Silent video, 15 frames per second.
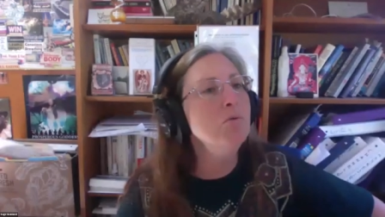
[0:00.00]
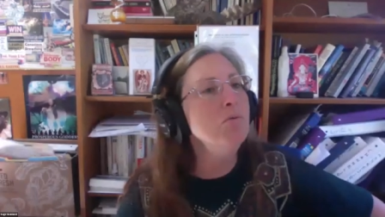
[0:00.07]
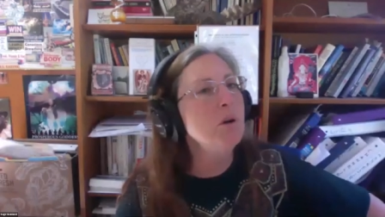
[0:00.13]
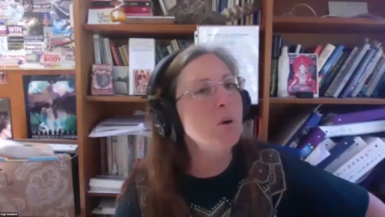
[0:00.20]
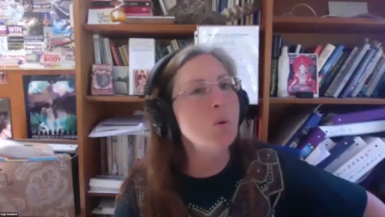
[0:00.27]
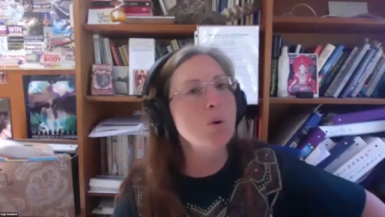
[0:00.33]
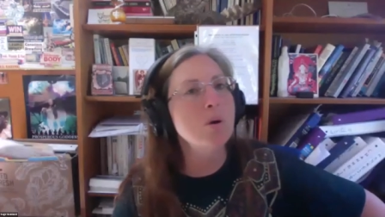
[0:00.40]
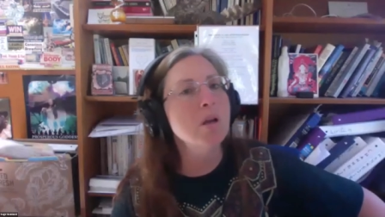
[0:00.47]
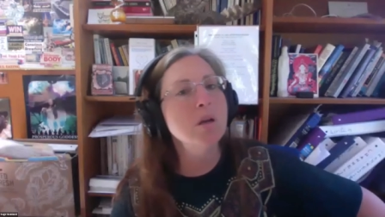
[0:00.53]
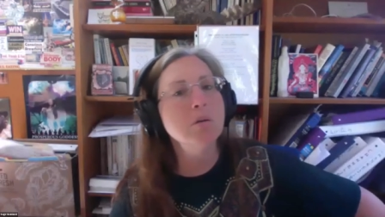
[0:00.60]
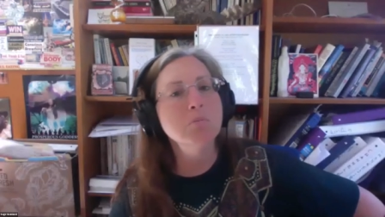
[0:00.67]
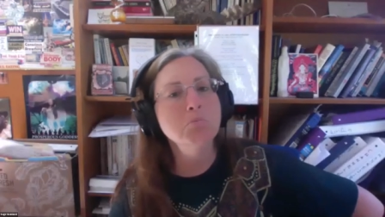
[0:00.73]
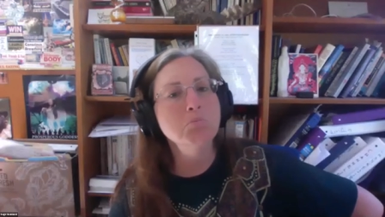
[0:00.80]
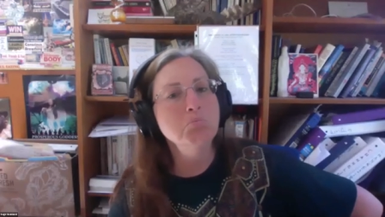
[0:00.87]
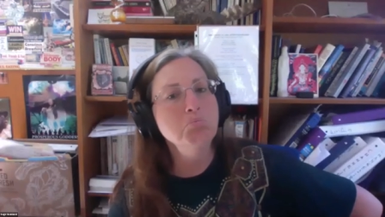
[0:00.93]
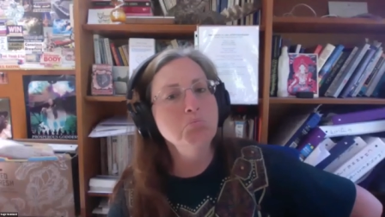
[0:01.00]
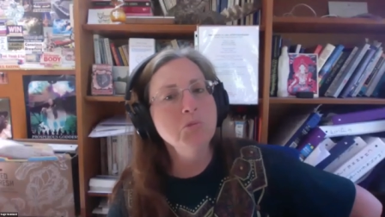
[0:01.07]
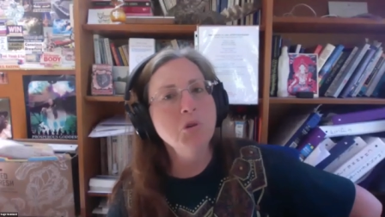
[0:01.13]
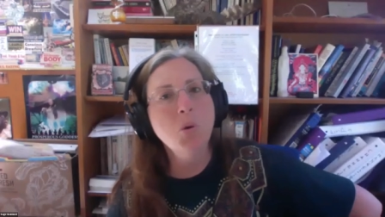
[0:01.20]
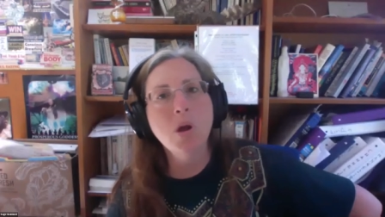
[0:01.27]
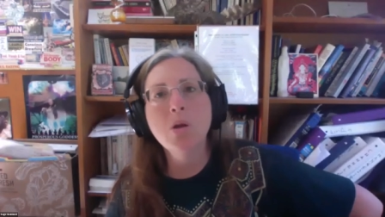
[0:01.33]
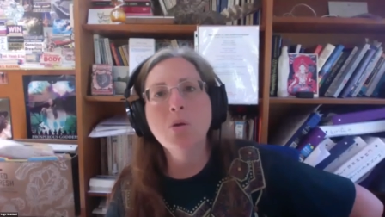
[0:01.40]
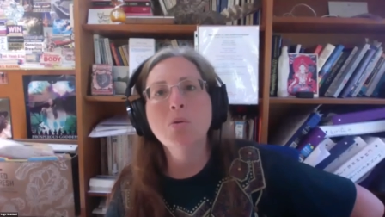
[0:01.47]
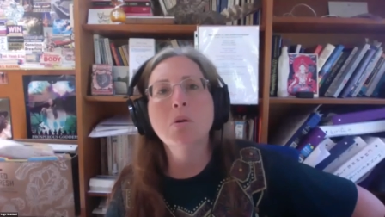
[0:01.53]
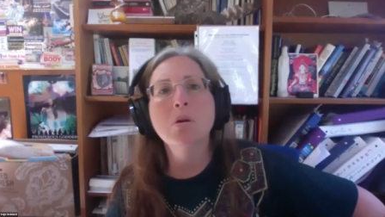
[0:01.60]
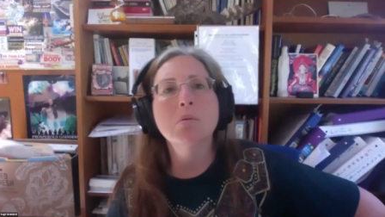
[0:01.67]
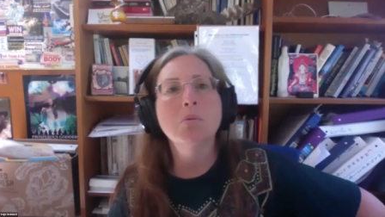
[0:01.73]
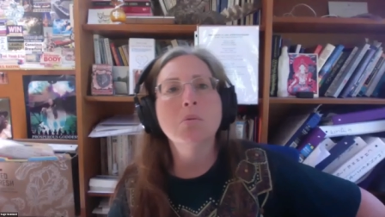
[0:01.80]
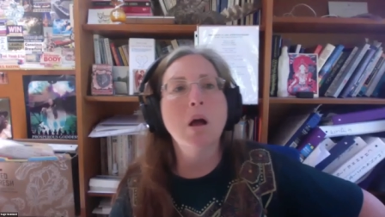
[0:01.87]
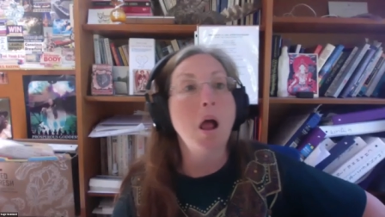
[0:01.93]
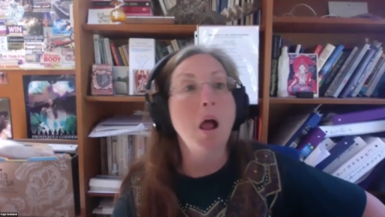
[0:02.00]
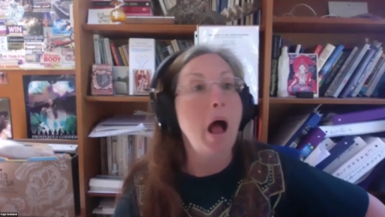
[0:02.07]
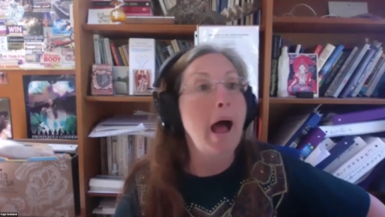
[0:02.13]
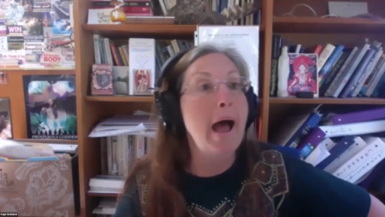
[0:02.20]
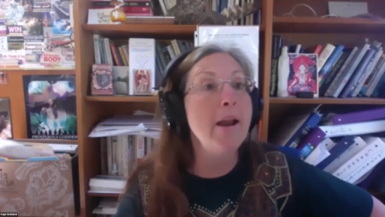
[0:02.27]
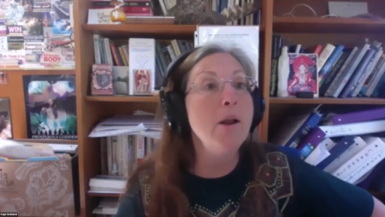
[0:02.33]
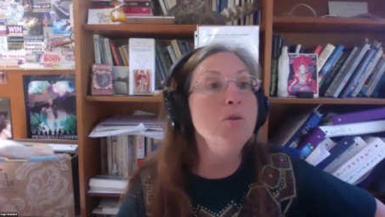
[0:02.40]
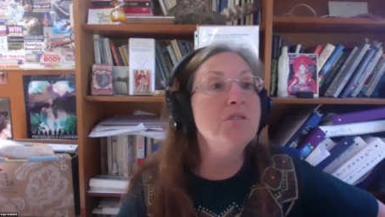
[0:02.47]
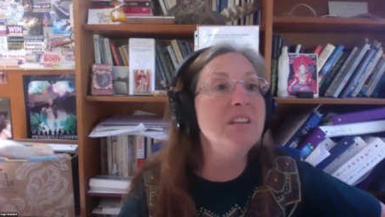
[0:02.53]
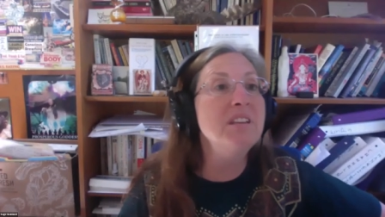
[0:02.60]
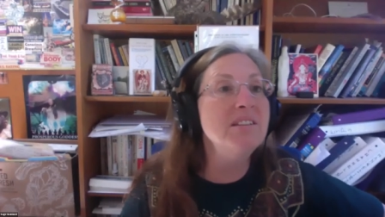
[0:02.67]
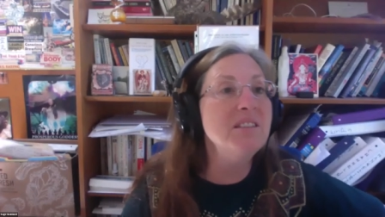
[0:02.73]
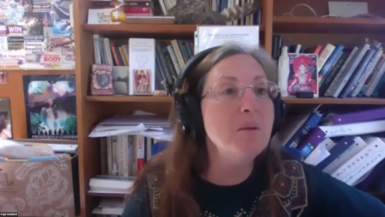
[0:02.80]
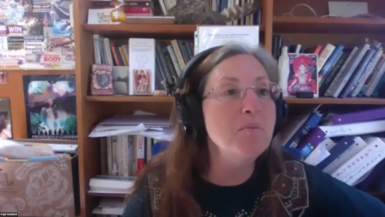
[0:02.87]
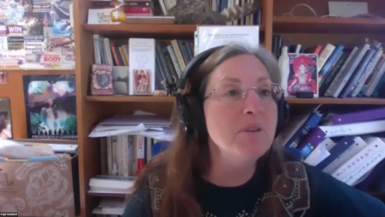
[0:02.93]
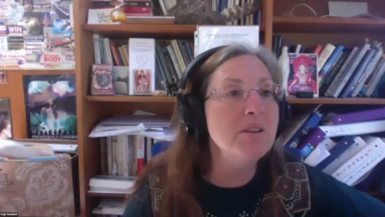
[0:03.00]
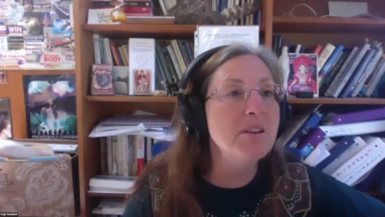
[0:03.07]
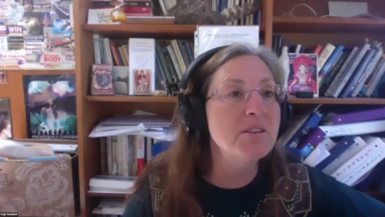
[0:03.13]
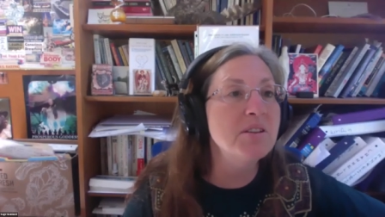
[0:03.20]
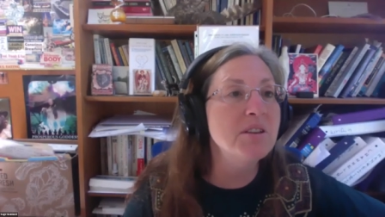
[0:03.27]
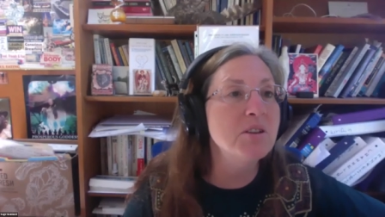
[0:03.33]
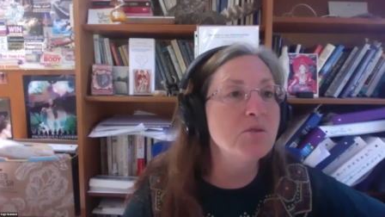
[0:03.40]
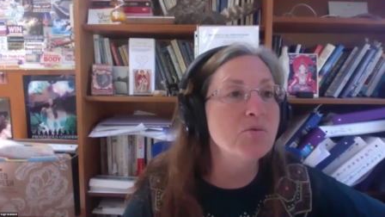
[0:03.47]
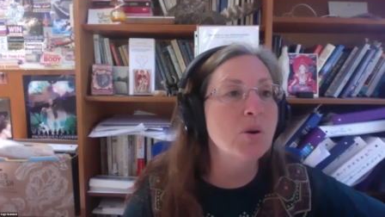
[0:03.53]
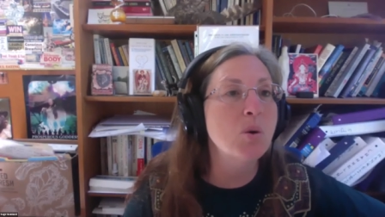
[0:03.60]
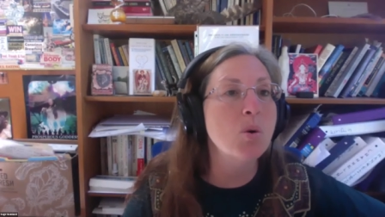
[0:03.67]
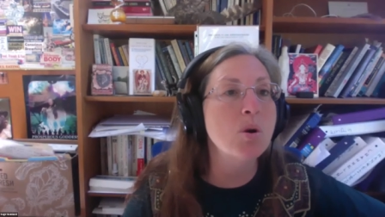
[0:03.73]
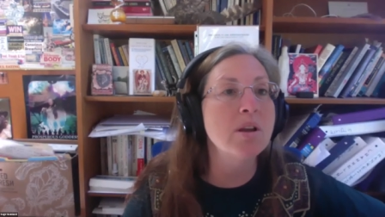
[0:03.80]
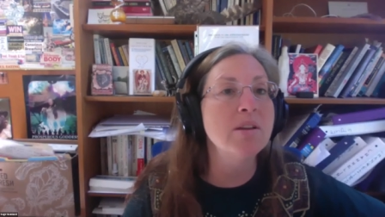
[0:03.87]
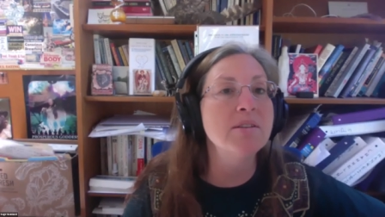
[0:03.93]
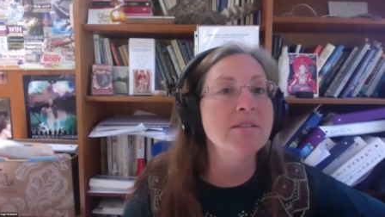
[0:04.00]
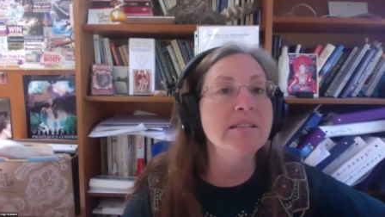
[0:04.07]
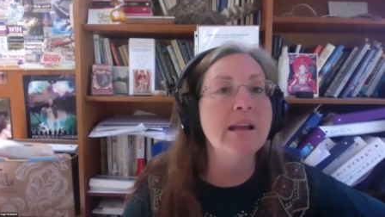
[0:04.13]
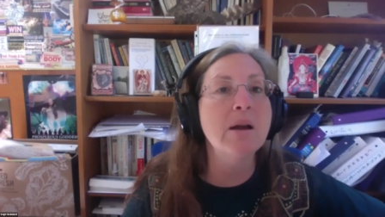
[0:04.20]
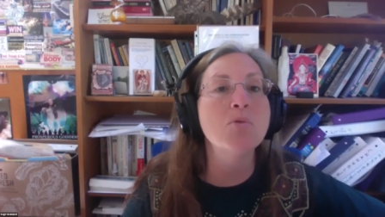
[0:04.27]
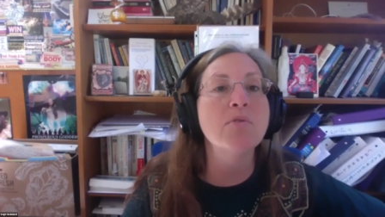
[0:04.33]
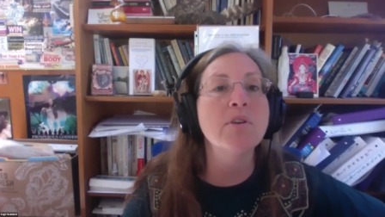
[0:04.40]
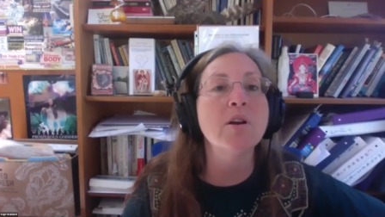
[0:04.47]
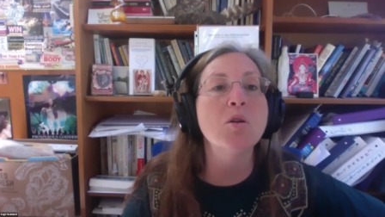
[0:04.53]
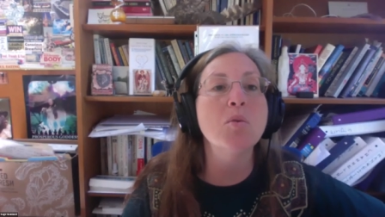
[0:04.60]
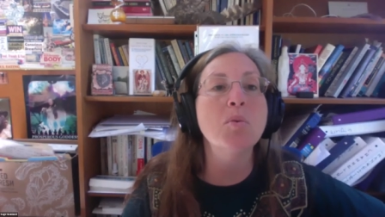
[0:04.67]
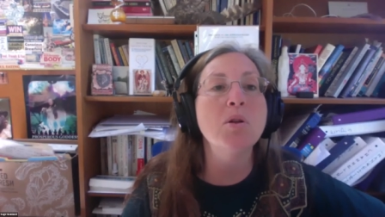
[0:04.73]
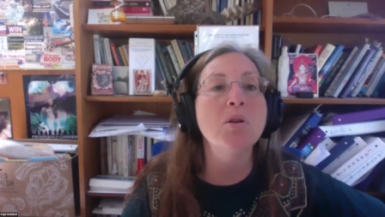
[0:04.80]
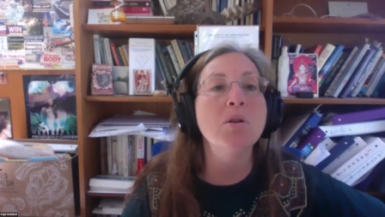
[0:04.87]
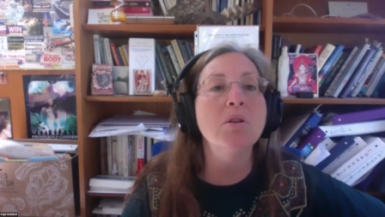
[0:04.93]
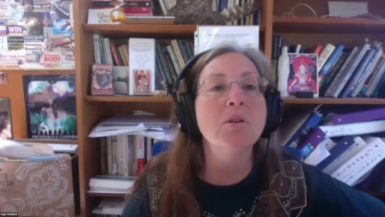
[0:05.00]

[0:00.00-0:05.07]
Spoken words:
recording. So I don't see something that says recording is now available.